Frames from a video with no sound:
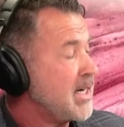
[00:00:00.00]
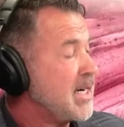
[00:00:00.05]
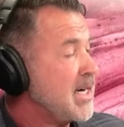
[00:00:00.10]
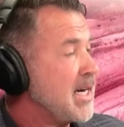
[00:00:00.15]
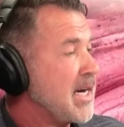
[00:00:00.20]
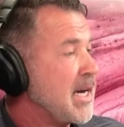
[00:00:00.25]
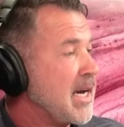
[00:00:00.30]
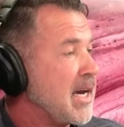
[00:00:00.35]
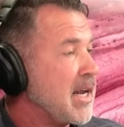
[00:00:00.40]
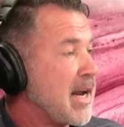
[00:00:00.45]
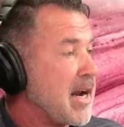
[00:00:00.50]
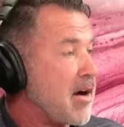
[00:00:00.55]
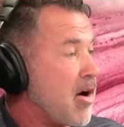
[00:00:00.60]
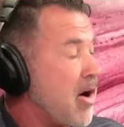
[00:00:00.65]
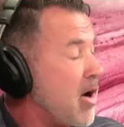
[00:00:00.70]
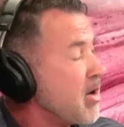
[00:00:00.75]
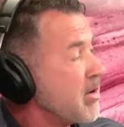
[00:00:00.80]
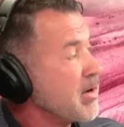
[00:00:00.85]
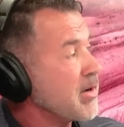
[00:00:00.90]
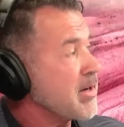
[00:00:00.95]
And I
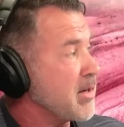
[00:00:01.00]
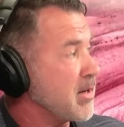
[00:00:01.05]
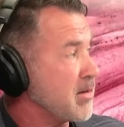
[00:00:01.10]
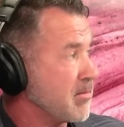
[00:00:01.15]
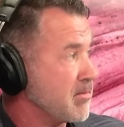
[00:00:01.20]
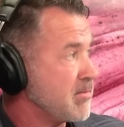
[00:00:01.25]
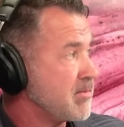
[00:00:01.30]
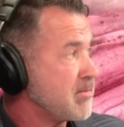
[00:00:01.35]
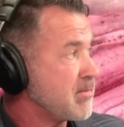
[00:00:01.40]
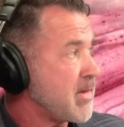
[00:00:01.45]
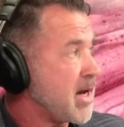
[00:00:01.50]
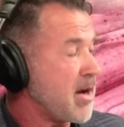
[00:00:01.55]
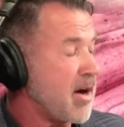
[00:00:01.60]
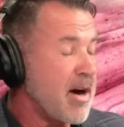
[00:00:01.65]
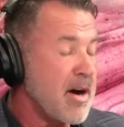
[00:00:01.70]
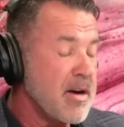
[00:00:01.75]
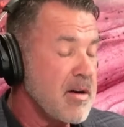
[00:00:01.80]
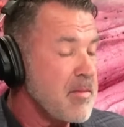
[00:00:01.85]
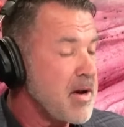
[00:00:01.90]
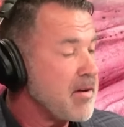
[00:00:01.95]
honor him. I
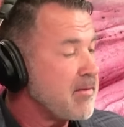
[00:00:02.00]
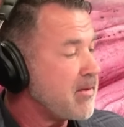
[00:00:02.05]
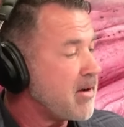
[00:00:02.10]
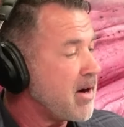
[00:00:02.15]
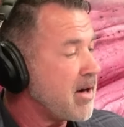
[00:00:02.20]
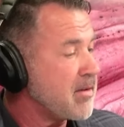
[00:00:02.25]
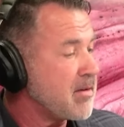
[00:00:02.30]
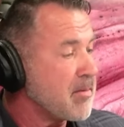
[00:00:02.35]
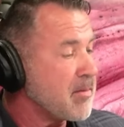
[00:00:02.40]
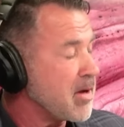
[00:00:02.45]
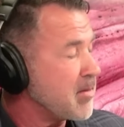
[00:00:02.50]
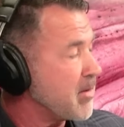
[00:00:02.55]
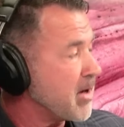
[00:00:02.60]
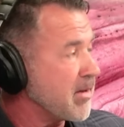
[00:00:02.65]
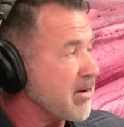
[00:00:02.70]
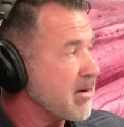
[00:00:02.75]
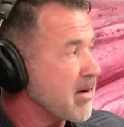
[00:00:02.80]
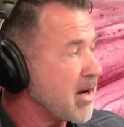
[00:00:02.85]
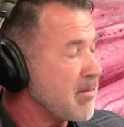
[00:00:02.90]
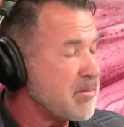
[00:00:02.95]
honor my father and my
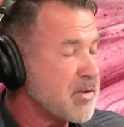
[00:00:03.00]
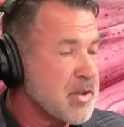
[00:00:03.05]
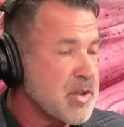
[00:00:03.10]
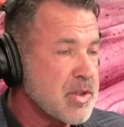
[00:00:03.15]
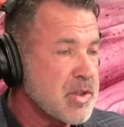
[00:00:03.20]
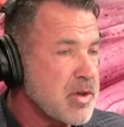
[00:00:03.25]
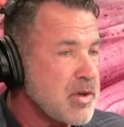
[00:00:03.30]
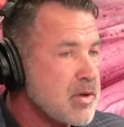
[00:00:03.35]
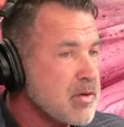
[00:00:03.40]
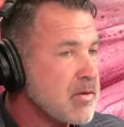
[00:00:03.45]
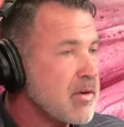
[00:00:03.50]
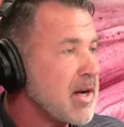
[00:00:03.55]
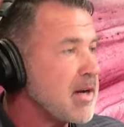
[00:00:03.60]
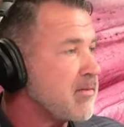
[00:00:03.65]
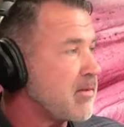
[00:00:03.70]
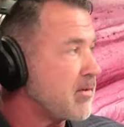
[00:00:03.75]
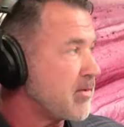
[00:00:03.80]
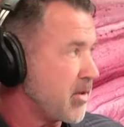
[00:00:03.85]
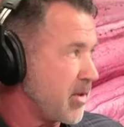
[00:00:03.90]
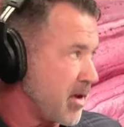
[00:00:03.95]
mother. I'm so
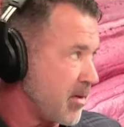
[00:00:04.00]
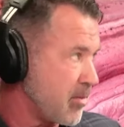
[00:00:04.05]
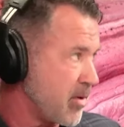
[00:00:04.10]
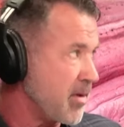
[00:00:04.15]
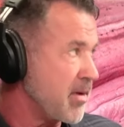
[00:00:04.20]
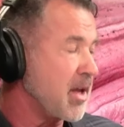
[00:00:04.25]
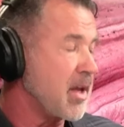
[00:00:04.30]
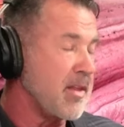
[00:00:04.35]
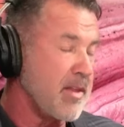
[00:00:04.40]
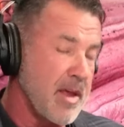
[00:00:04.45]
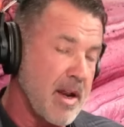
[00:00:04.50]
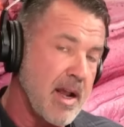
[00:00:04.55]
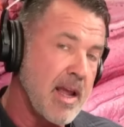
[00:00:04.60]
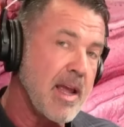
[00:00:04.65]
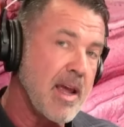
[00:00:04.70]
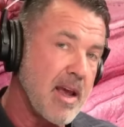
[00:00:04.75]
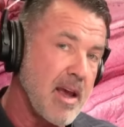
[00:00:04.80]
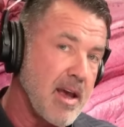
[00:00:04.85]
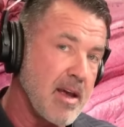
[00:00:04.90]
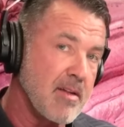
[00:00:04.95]
grateful for the upbringing that I
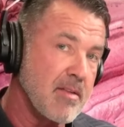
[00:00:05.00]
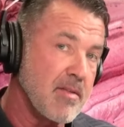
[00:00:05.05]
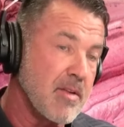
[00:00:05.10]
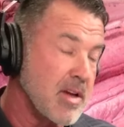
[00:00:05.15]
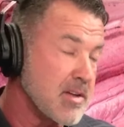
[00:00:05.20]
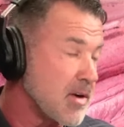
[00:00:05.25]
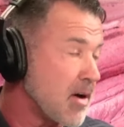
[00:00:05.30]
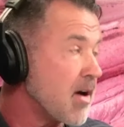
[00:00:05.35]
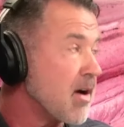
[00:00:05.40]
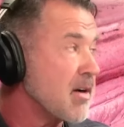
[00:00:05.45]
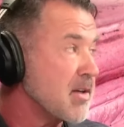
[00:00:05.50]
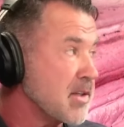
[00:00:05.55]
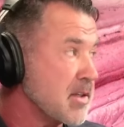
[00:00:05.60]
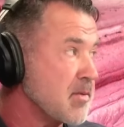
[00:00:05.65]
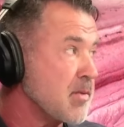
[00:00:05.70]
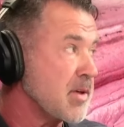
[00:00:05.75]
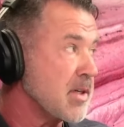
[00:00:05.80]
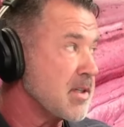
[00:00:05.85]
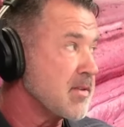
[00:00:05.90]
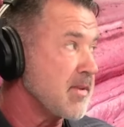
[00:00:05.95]
had. As hard as
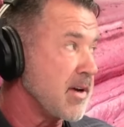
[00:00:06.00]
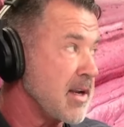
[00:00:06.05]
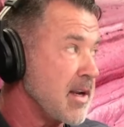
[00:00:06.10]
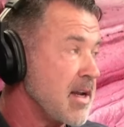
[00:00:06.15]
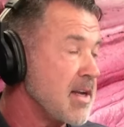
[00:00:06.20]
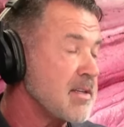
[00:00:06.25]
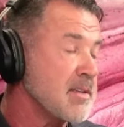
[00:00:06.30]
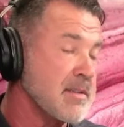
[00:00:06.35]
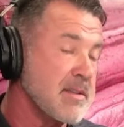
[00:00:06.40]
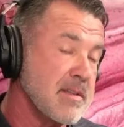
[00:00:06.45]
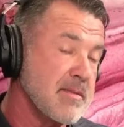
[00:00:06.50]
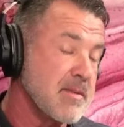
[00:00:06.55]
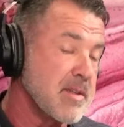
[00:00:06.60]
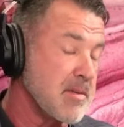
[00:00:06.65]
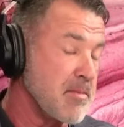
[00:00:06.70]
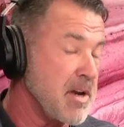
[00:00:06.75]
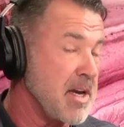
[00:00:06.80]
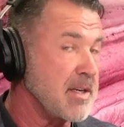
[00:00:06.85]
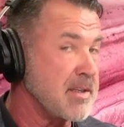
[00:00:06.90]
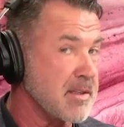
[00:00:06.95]
it was financially, it was
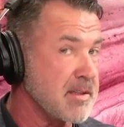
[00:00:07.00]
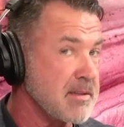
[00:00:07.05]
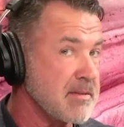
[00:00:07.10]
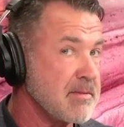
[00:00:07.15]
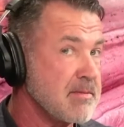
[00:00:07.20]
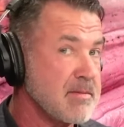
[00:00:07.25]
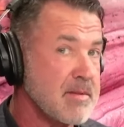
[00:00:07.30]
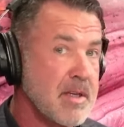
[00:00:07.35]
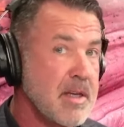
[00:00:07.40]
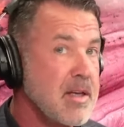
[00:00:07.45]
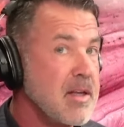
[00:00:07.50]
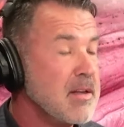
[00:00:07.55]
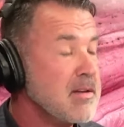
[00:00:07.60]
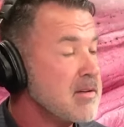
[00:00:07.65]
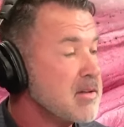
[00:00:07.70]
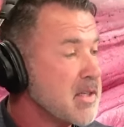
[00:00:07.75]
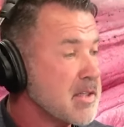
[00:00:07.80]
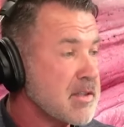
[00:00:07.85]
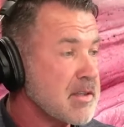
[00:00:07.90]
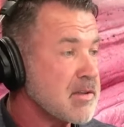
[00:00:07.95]
amazing.
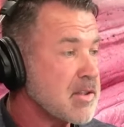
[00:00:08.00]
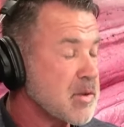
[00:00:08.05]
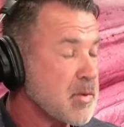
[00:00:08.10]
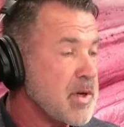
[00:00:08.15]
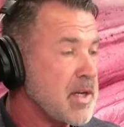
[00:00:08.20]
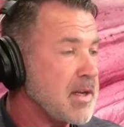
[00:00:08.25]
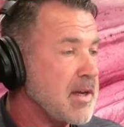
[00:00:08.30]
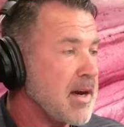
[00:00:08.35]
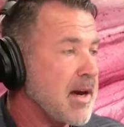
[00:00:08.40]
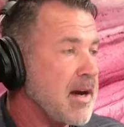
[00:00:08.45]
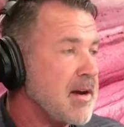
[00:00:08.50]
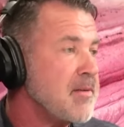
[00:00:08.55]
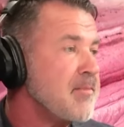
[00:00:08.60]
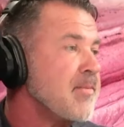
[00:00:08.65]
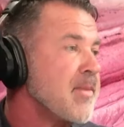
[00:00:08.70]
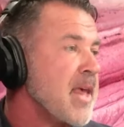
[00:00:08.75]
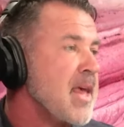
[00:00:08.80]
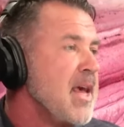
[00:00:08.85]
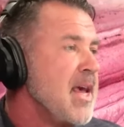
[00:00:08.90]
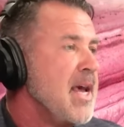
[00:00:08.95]
Just a sweet guy.
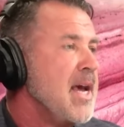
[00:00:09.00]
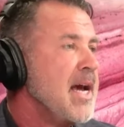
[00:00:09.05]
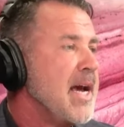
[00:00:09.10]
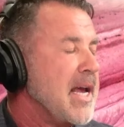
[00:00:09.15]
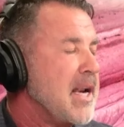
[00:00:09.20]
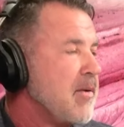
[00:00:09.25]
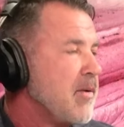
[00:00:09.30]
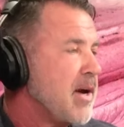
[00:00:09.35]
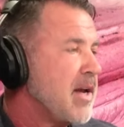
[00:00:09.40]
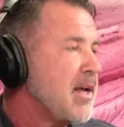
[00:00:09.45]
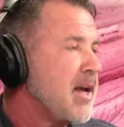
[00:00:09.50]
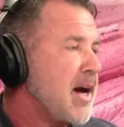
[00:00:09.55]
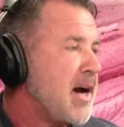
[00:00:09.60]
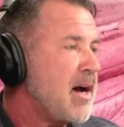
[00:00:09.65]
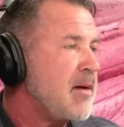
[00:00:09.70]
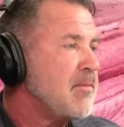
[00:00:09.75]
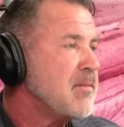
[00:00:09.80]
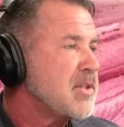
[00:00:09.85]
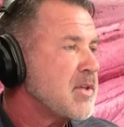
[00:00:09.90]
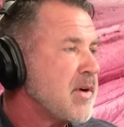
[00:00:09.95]
Anyway,
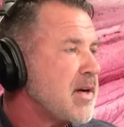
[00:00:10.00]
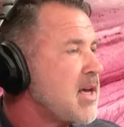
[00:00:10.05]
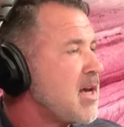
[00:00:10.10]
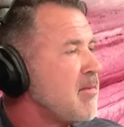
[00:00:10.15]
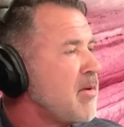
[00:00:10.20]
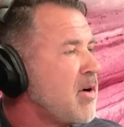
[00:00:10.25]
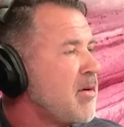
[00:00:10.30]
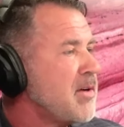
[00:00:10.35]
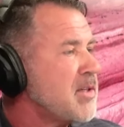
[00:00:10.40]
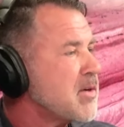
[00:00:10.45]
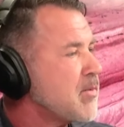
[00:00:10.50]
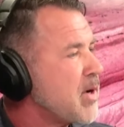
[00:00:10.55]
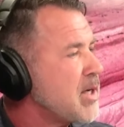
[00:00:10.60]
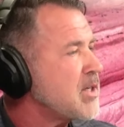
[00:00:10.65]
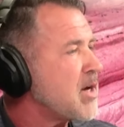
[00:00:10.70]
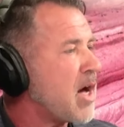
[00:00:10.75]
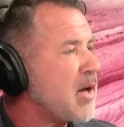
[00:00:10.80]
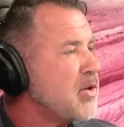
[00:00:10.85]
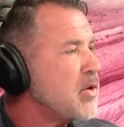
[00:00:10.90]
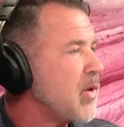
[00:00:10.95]
so I came home. I said, well,
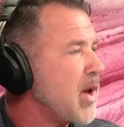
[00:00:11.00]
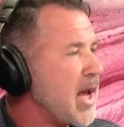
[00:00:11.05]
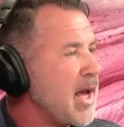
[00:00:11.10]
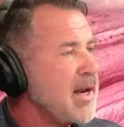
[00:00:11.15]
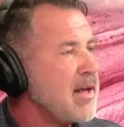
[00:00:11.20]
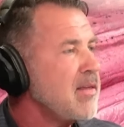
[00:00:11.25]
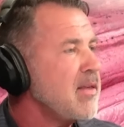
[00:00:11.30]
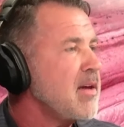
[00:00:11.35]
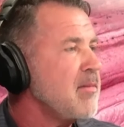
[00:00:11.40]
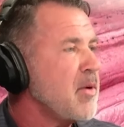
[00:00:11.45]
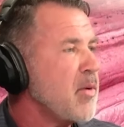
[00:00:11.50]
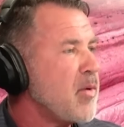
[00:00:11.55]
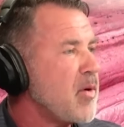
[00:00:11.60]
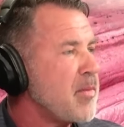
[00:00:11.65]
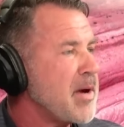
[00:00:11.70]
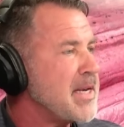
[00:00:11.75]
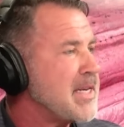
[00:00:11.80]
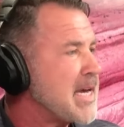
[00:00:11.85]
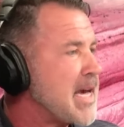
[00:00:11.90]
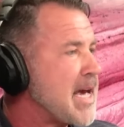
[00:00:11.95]
I'll do anything but what
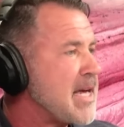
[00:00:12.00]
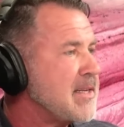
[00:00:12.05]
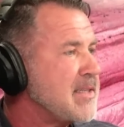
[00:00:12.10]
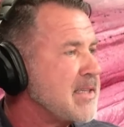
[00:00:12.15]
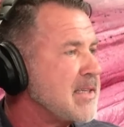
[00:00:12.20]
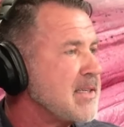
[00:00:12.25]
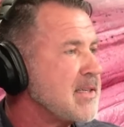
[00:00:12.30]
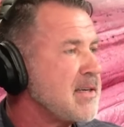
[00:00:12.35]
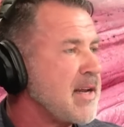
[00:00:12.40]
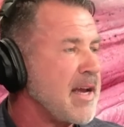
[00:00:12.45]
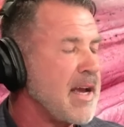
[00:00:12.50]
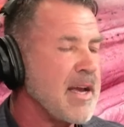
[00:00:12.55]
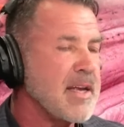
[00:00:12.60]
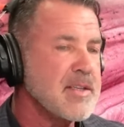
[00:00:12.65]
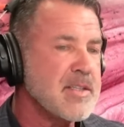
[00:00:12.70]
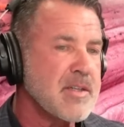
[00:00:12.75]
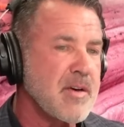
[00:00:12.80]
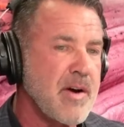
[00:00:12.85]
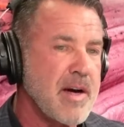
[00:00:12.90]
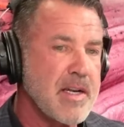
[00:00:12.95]
my dad did. And
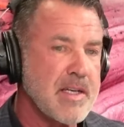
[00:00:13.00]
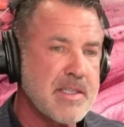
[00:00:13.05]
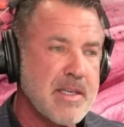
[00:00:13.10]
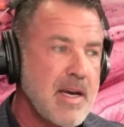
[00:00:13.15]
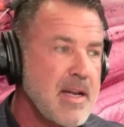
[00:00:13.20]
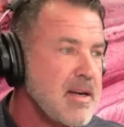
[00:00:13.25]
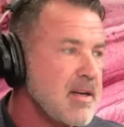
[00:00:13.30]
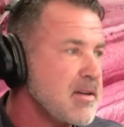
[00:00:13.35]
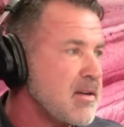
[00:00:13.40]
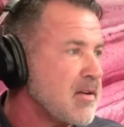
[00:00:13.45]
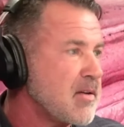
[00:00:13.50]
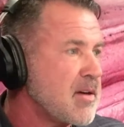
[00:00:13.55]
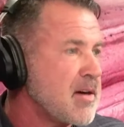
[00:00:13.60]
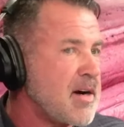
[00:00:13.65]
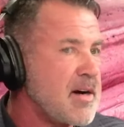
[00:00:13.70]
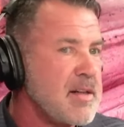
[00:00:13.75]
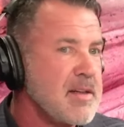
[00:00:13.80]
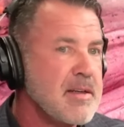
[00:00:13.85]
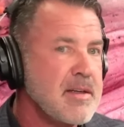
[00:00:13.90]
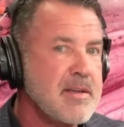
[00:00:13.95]
so I decided to go to
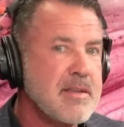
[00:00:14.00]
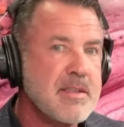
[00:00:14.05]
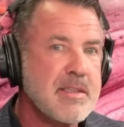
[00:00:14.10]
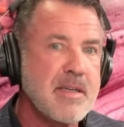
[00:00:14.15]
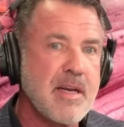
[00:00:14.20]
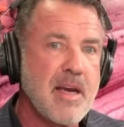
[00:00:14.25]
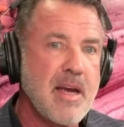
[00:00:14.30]
college.